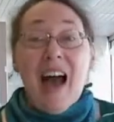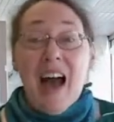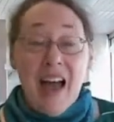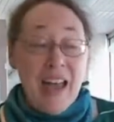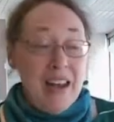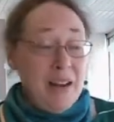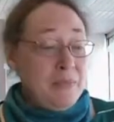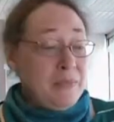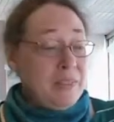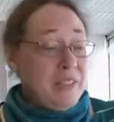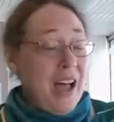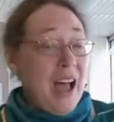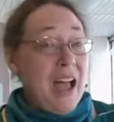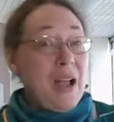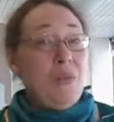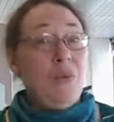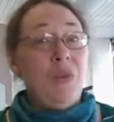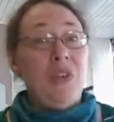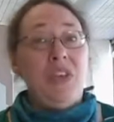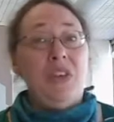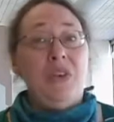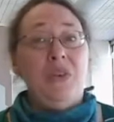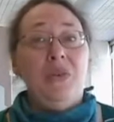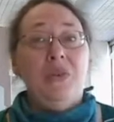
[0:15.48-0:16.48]
The items
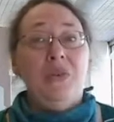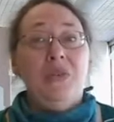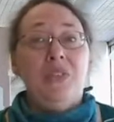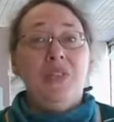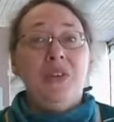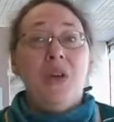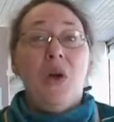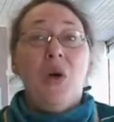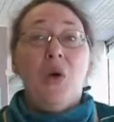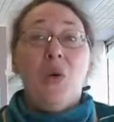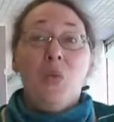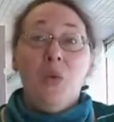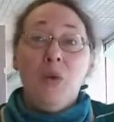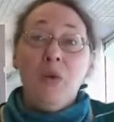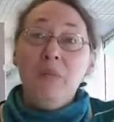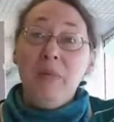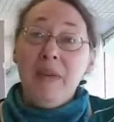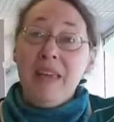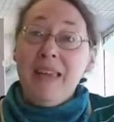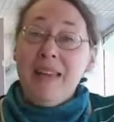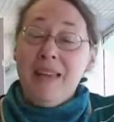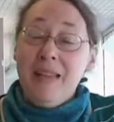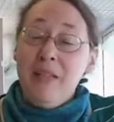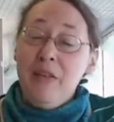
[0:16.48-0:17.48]
I will use
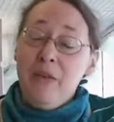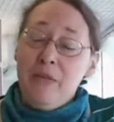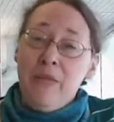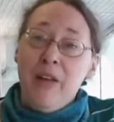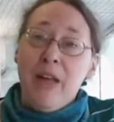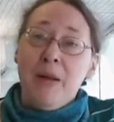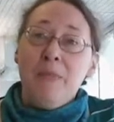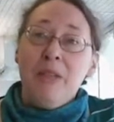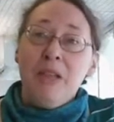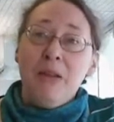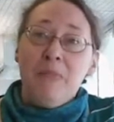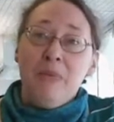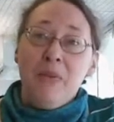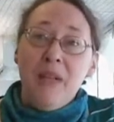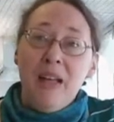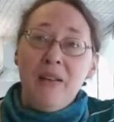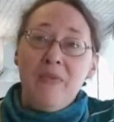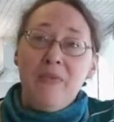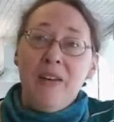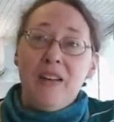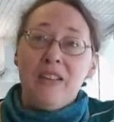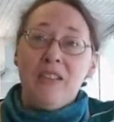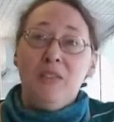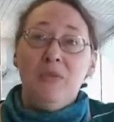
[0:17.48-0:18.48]
will be in the Family
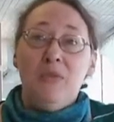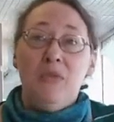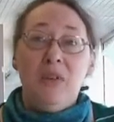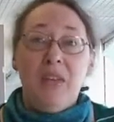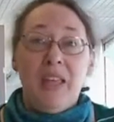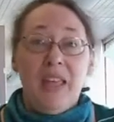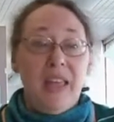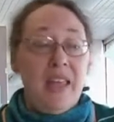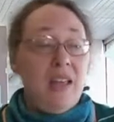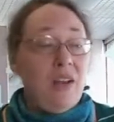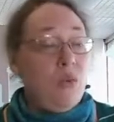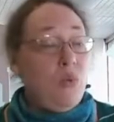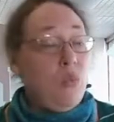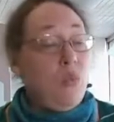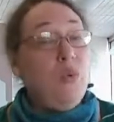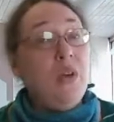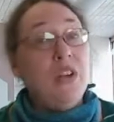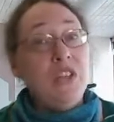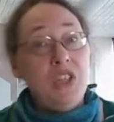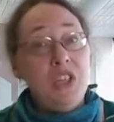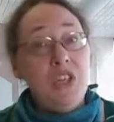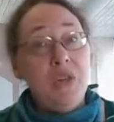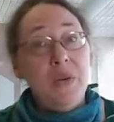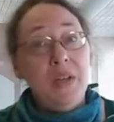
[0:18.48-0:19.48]
Play Festival kit,
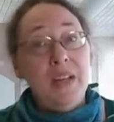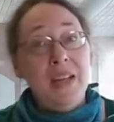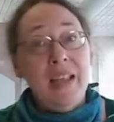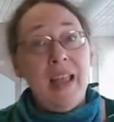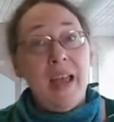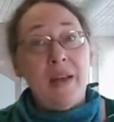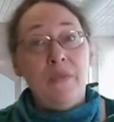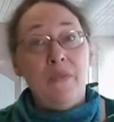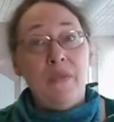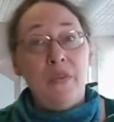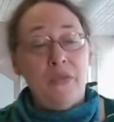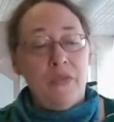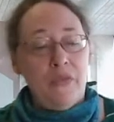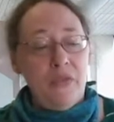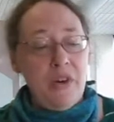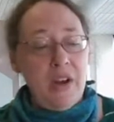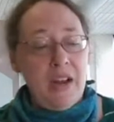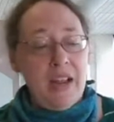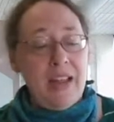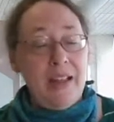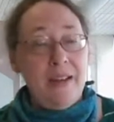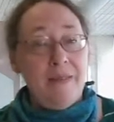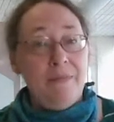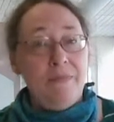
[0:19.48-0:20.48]
which you can get for
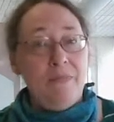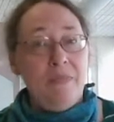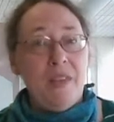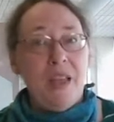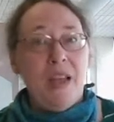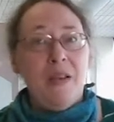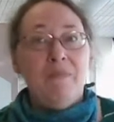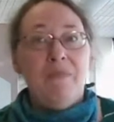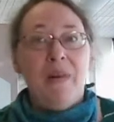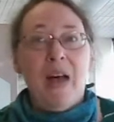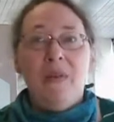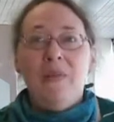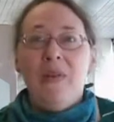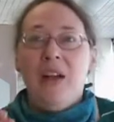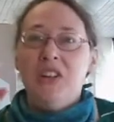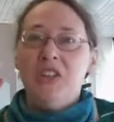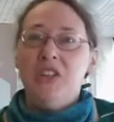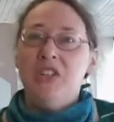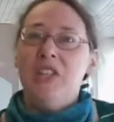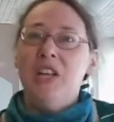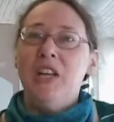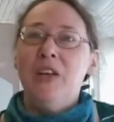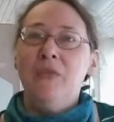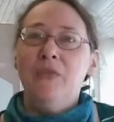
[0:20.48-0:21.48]
free by
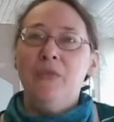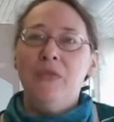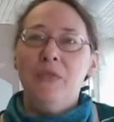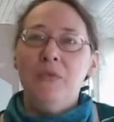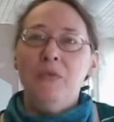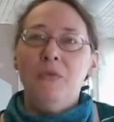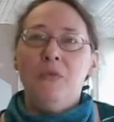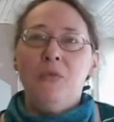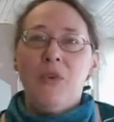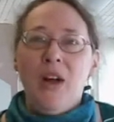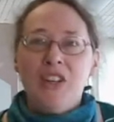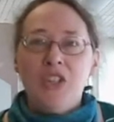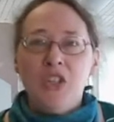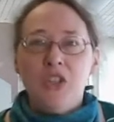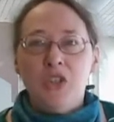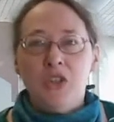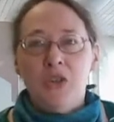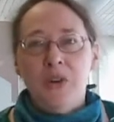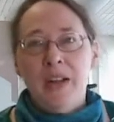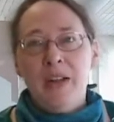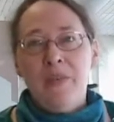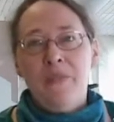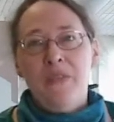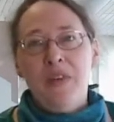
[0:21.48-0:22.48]
registering,
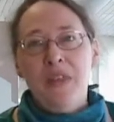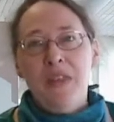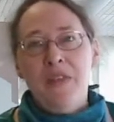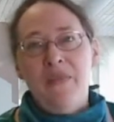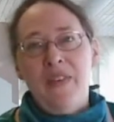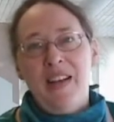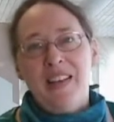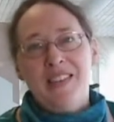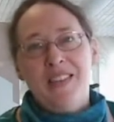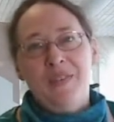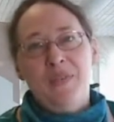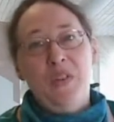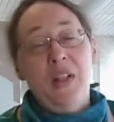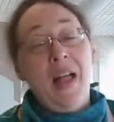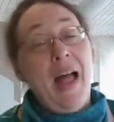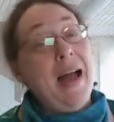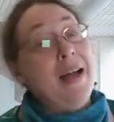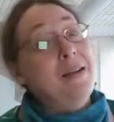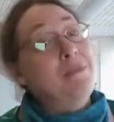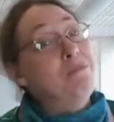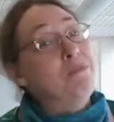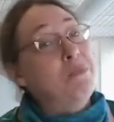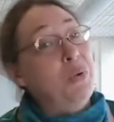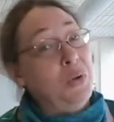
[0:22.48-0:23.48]
registering for the
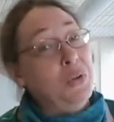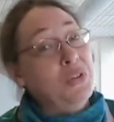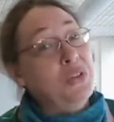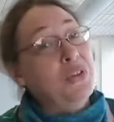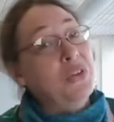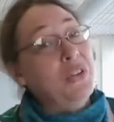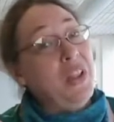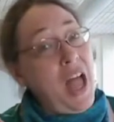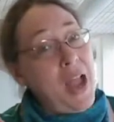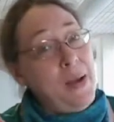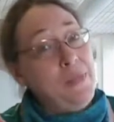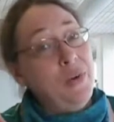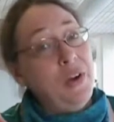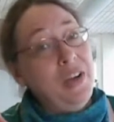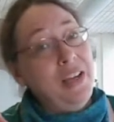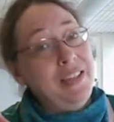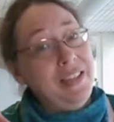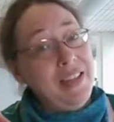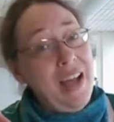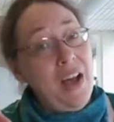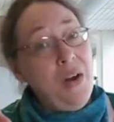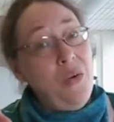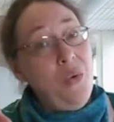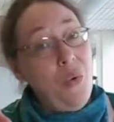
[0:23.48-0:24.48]
festival at
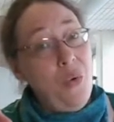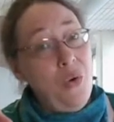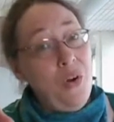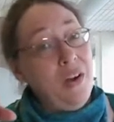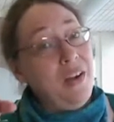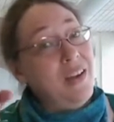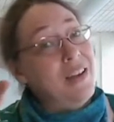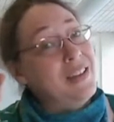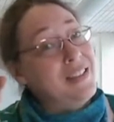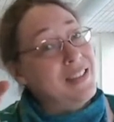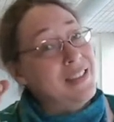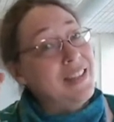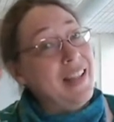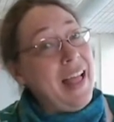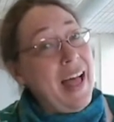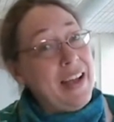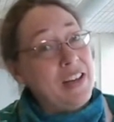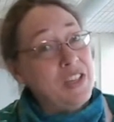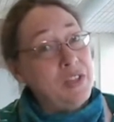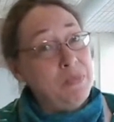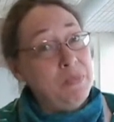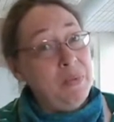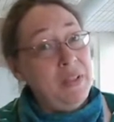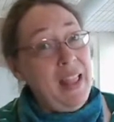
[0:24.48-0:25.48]
boulderlibrary.org
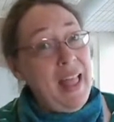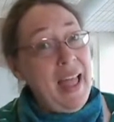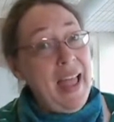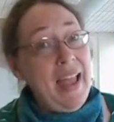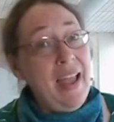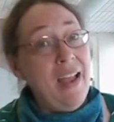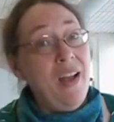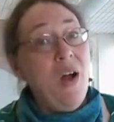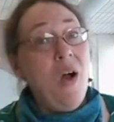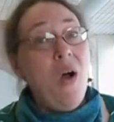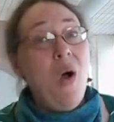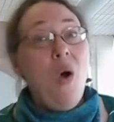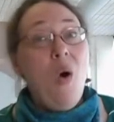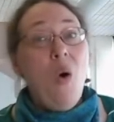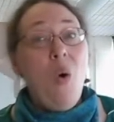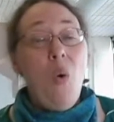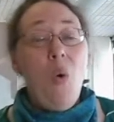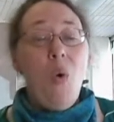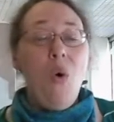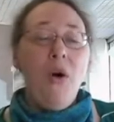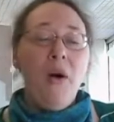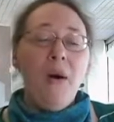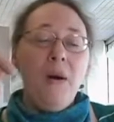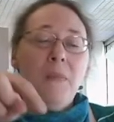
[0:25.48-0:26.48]
slash play
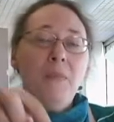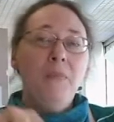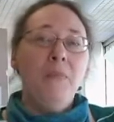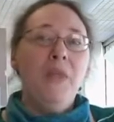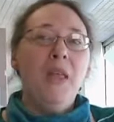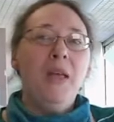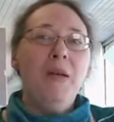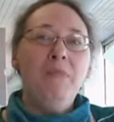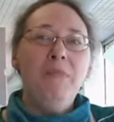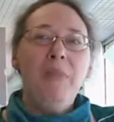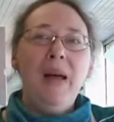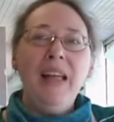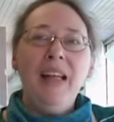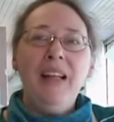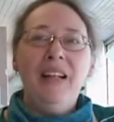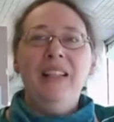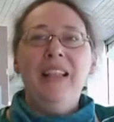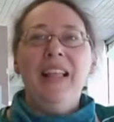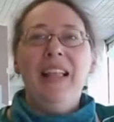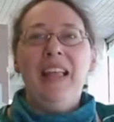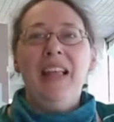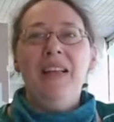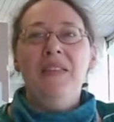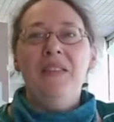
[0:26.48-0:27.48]
or by
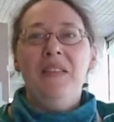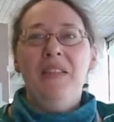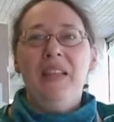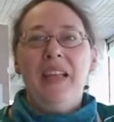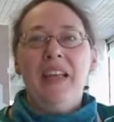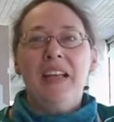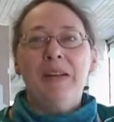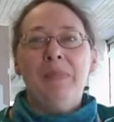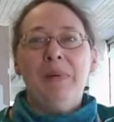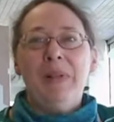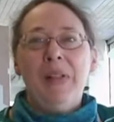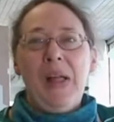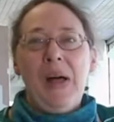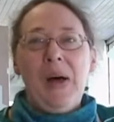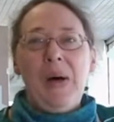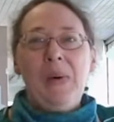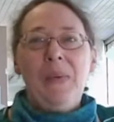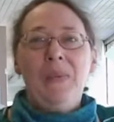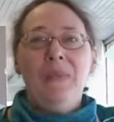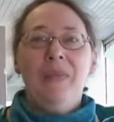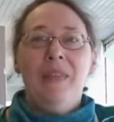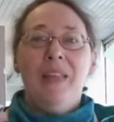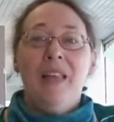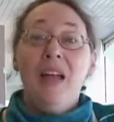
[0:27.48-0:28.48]
clicking the link
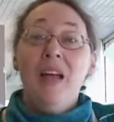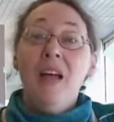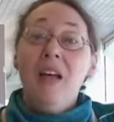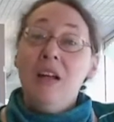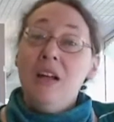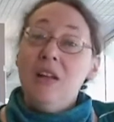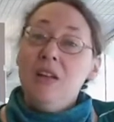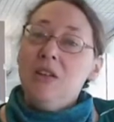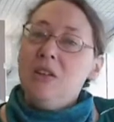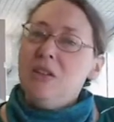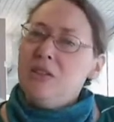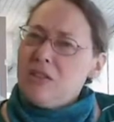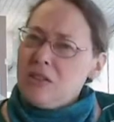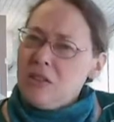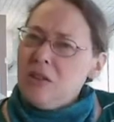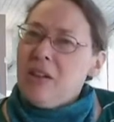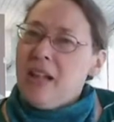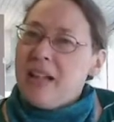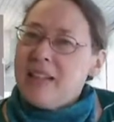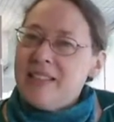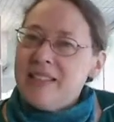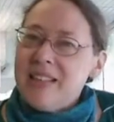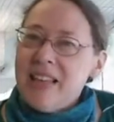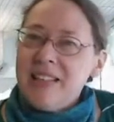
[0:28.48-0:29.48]
below.
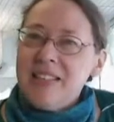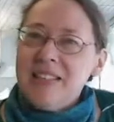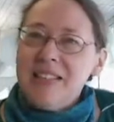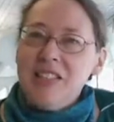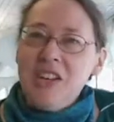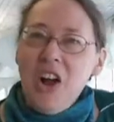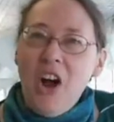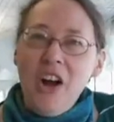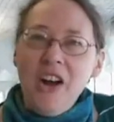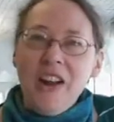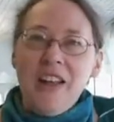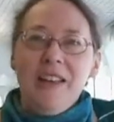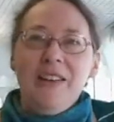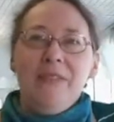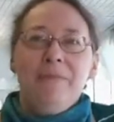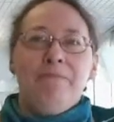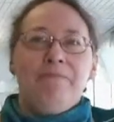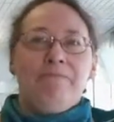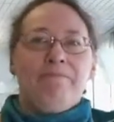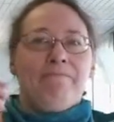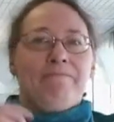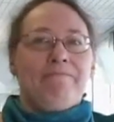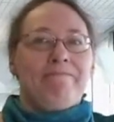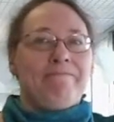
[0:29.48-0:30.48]
So let's get
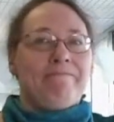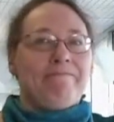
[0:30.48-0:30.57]
started.